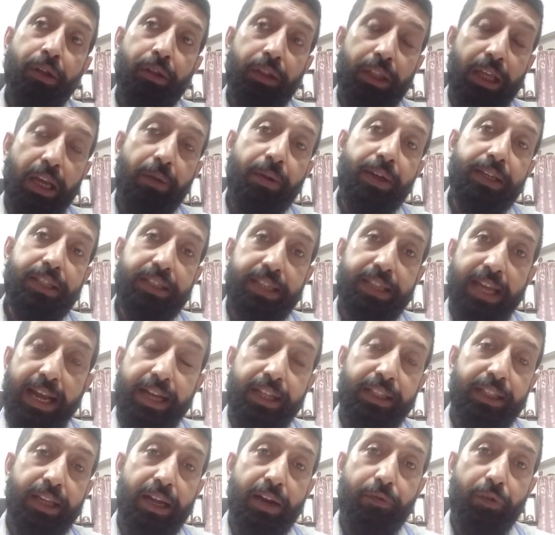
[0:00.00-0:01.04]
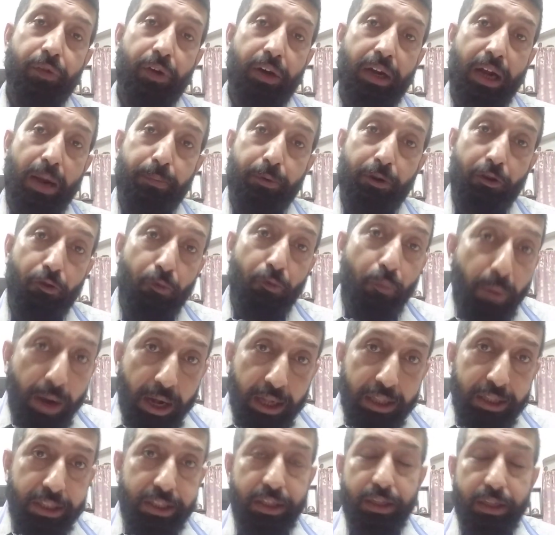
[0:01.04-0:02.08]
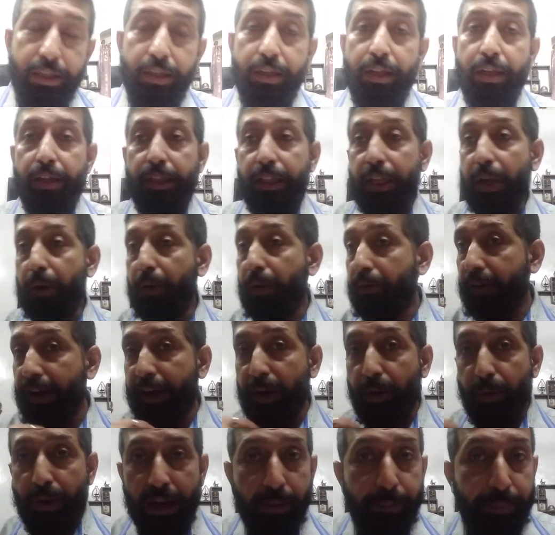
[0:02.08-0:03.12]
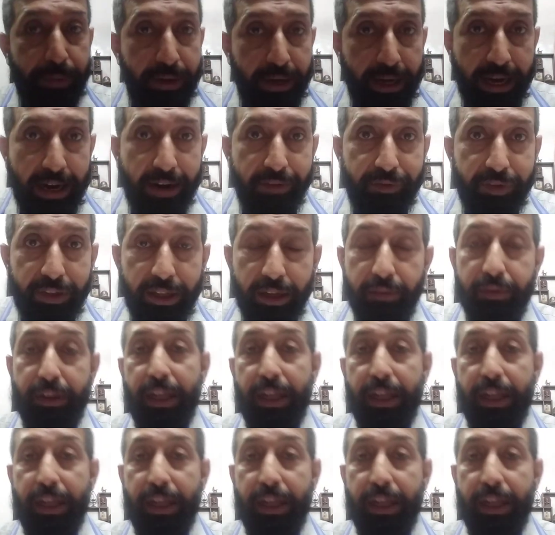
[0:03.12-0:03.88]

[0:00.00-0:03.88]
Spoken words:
they were staying there for a couple of months. They were very well behaved.